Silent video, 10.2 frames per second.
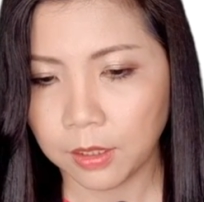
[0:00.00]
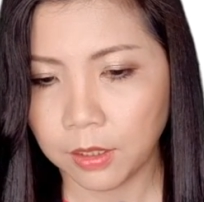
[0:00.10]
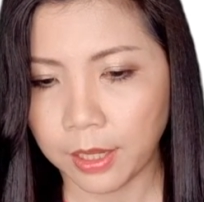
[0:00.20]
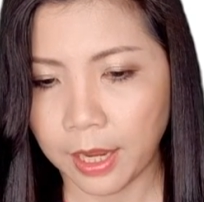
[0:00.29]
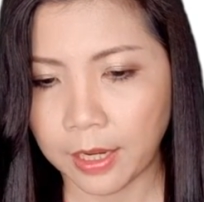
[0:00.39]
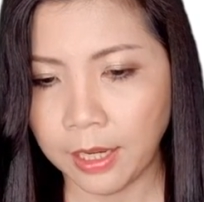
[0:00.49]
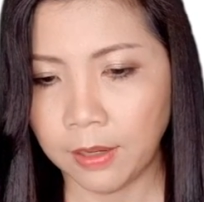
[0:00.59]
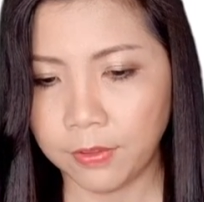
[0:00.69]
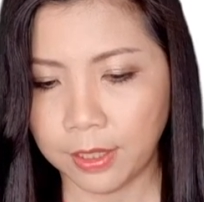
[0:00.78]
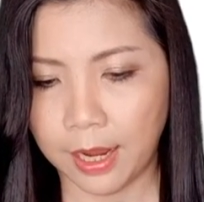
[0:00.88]
Okay, then
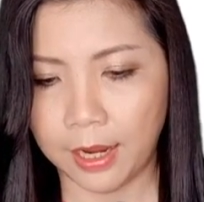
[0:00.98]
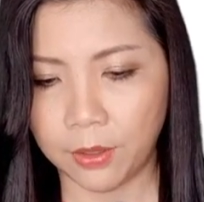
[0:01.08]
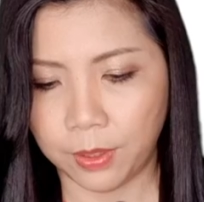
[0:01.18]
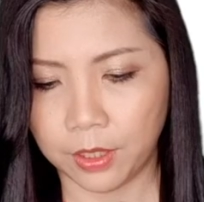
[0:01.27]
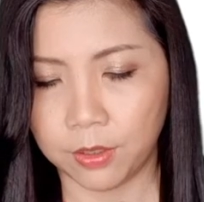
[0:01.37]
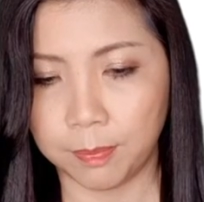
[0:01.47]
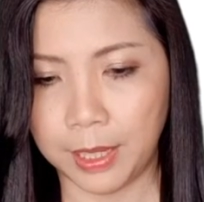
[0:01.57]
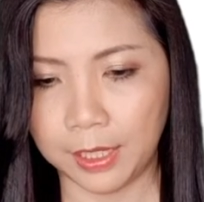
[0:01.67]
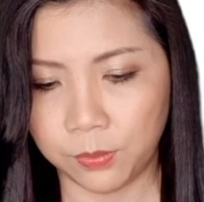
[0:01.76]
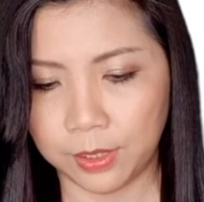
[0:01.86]
after that, we're going to
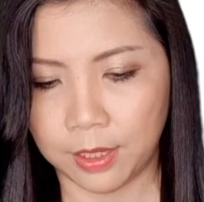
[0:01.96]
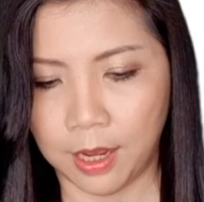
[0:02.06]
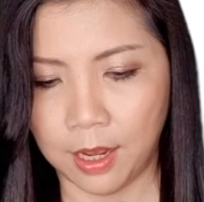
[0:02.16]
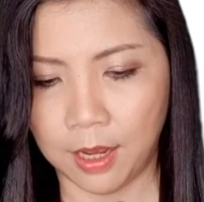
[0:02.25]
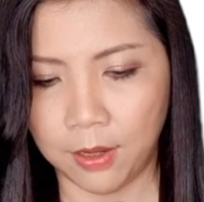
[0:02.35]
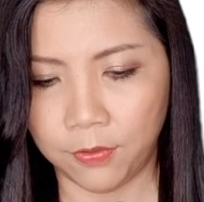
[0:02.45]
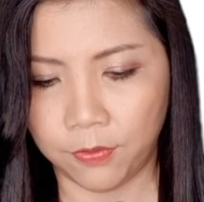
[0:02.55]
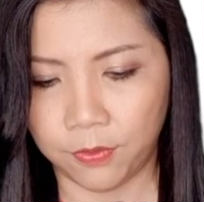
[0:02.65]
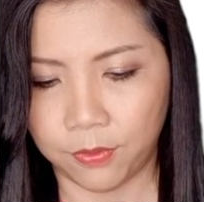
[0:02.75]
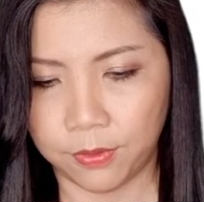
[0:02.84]
plus with a
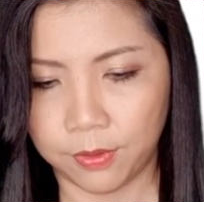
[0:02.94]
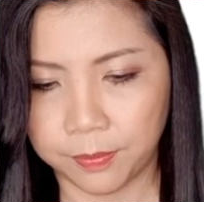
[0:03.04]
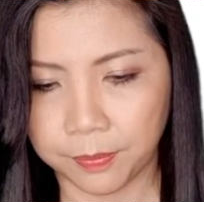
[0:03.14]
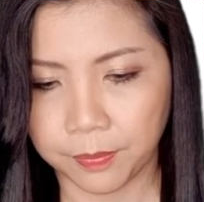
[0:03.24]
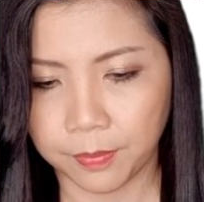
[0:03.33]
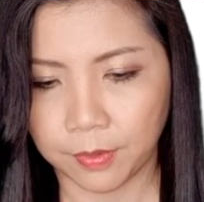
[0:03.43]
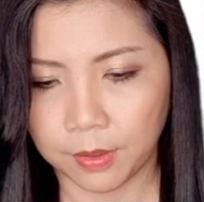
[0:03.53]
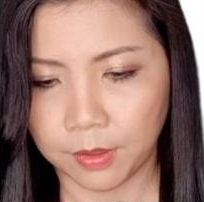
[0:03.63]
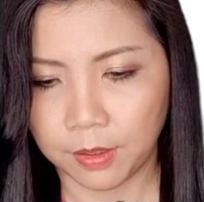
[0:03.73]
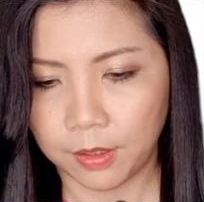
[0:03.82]
half.
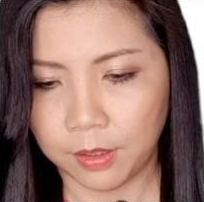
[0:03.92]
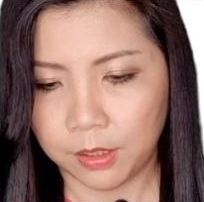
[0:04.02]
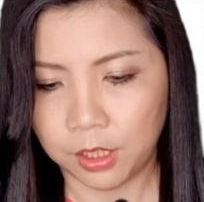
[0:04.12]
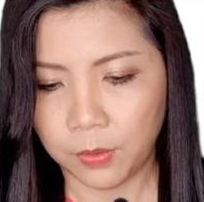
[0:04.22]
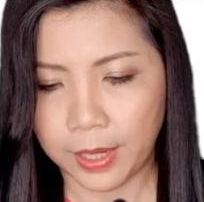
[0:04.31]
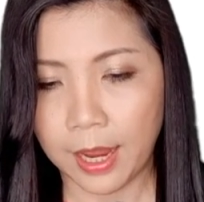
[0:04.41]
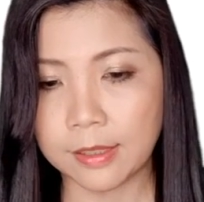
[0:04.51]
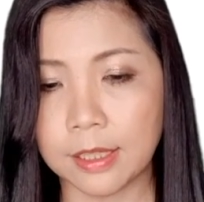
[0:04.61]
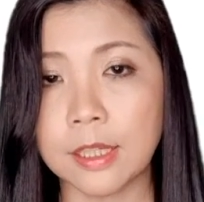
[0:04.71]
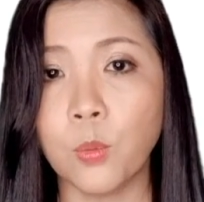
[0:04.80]
So we
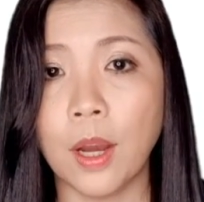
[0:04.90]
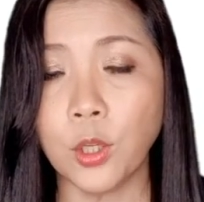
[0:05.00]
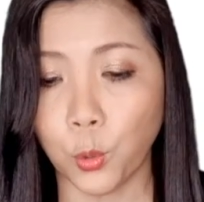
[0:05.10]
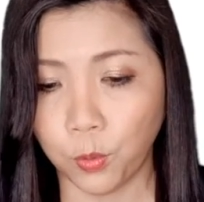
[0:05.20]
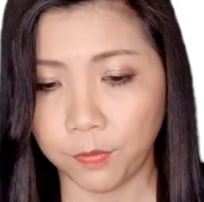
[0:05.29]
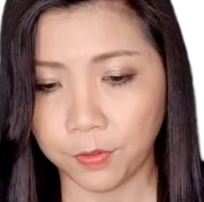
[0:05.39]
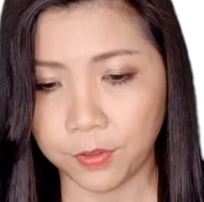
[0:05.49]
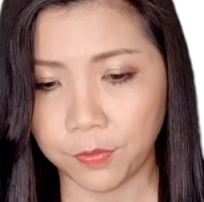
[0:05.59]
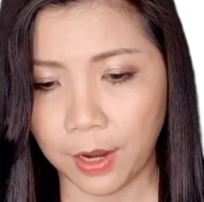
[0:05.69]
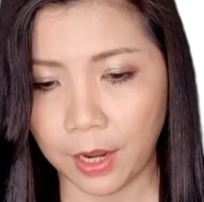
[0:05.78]
get 31 over
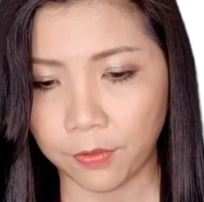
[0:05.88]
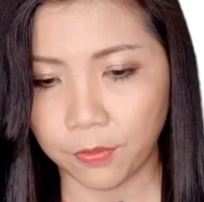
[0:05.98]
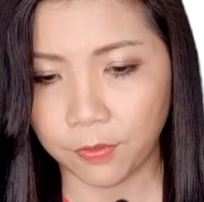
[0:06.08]
55.